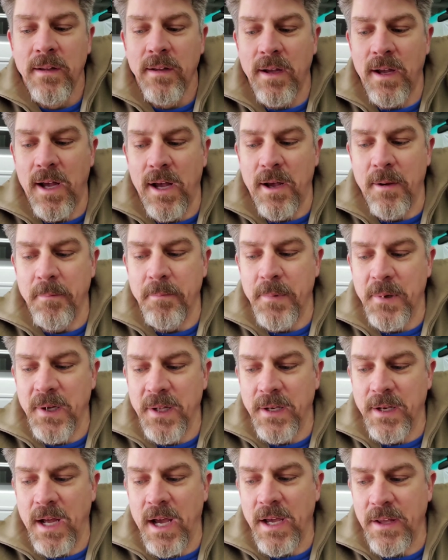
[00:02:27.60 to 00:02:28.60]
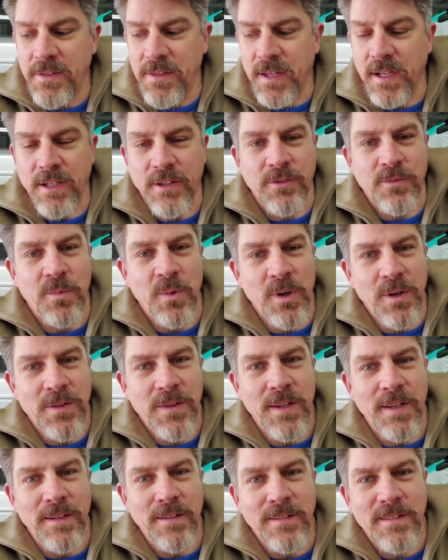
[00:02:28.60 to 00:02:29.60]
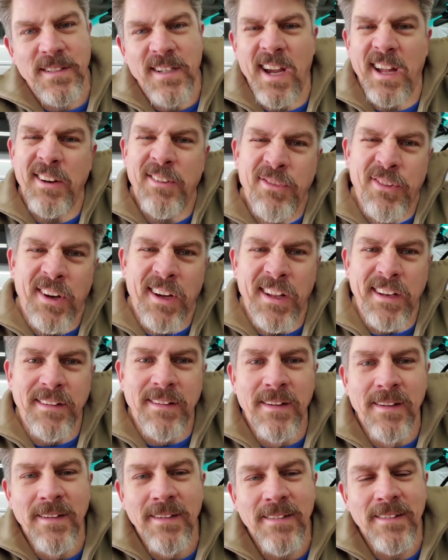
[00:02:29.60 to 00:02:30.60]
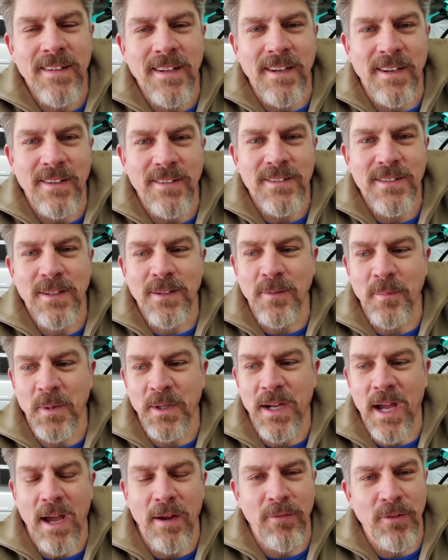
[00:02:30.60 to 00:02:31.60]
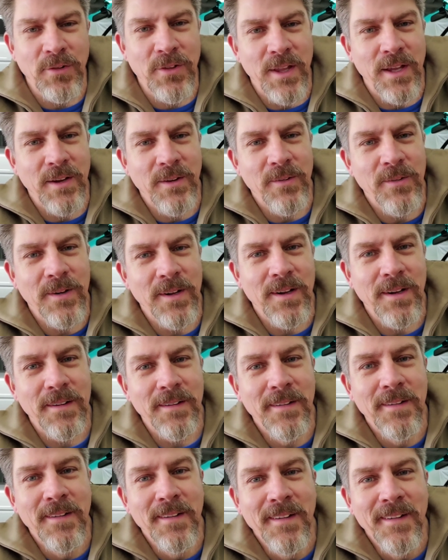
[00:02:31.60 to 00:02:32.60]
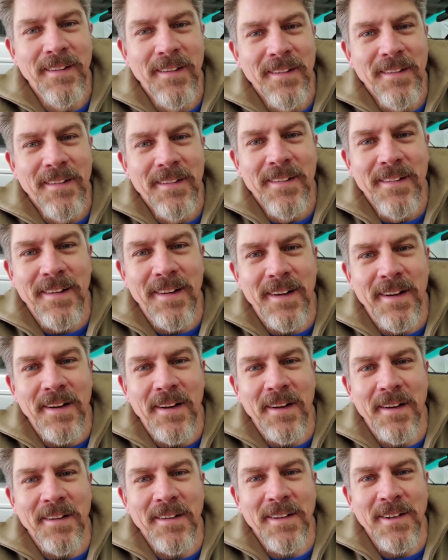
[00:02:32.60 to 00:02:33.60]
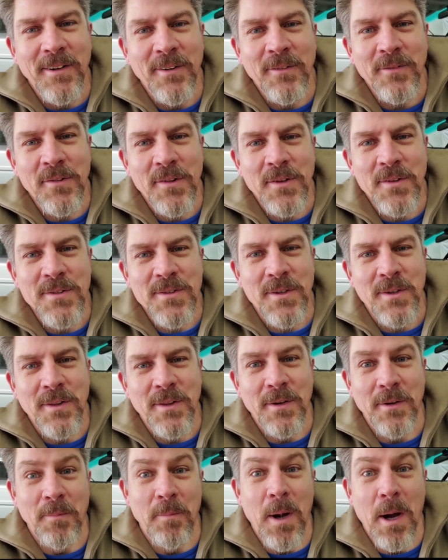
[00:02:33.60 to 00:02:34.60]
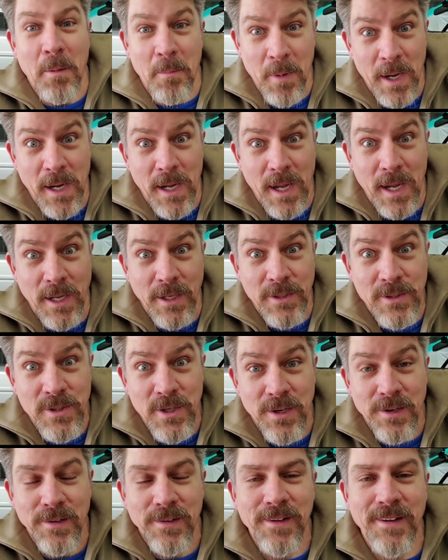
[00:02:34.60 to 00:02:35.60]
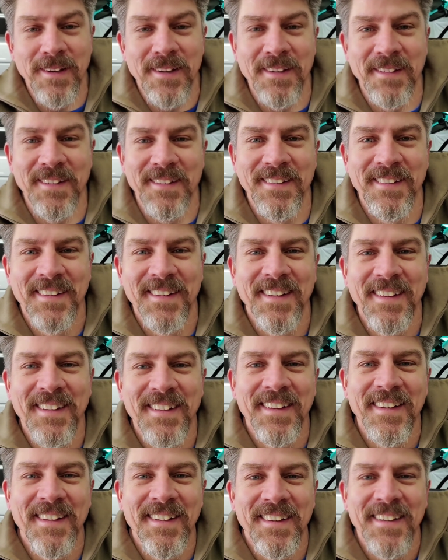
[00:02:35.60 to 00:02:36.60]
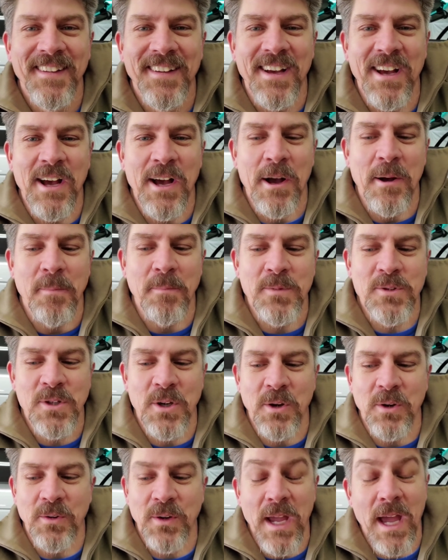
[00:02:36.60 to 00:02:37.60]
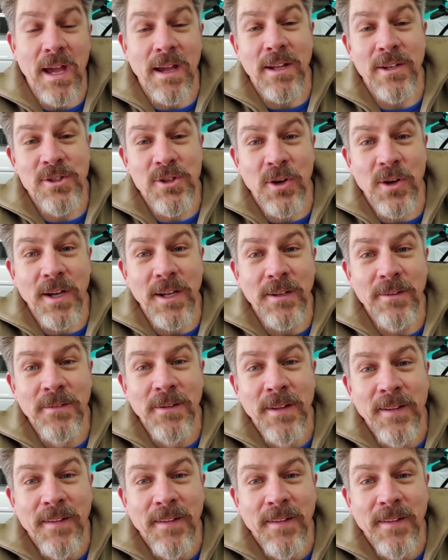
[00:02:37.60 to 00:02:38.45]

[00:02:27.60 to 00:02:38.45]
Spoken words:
But I think it's worth it. It's kind of fun. You know, it's a little MacGyver thing going on, you know, for those of you that are about my age. So yeah, enjoy.